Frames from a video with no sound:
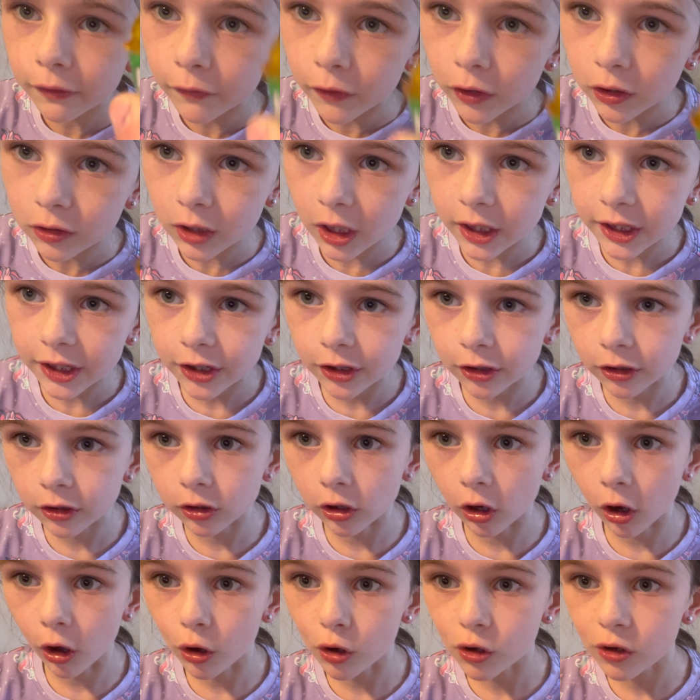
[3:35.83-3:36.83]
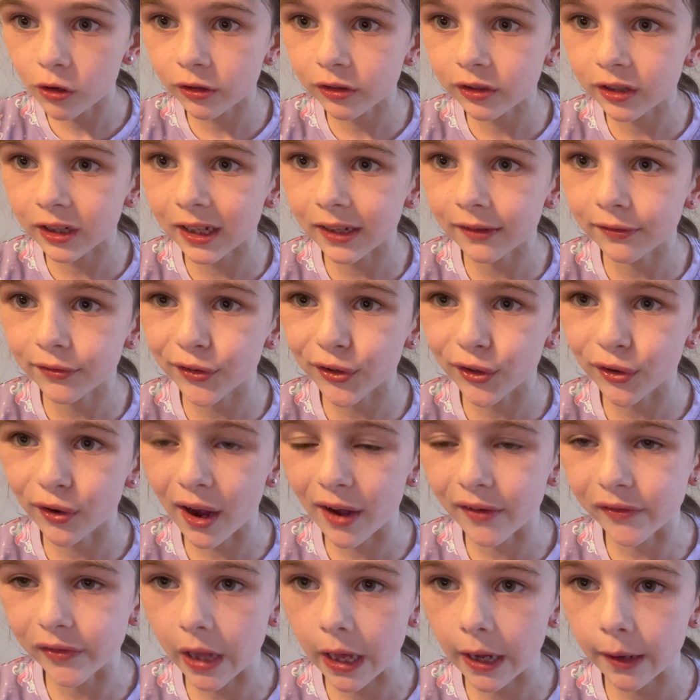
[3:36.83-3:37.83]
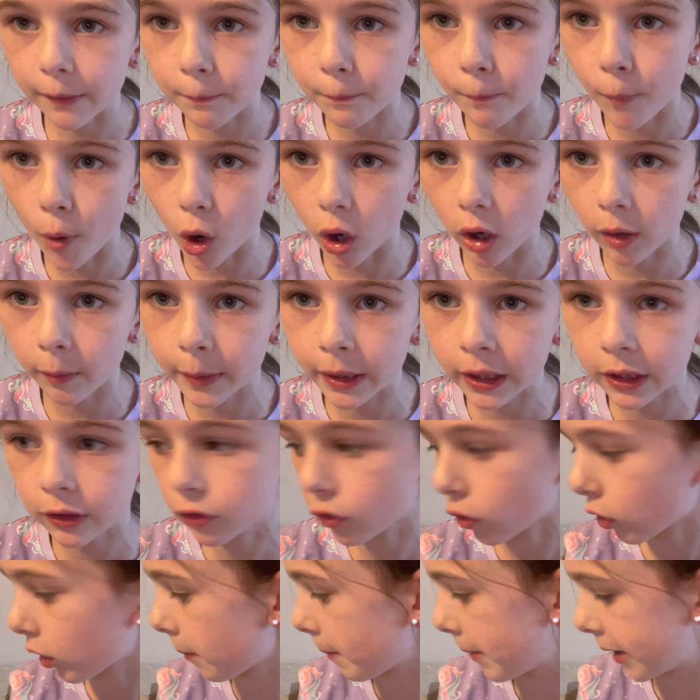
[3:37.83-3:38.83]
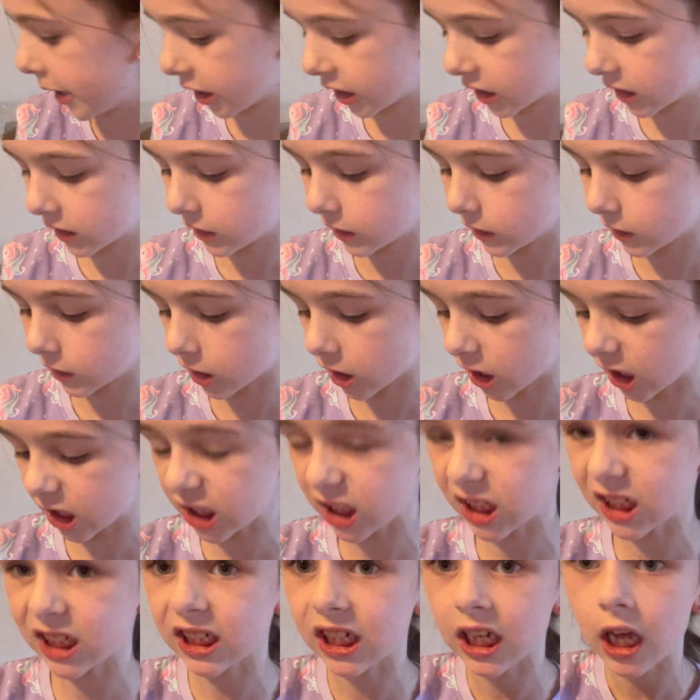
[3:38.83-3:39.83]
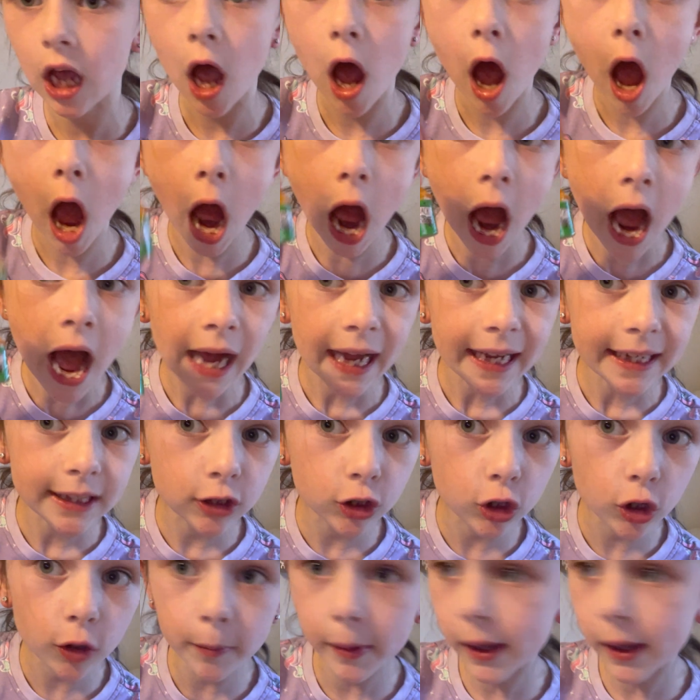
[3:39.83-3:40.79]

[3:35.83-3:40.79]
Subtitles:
for like your dolls if you have like Barbies or American Girls. Too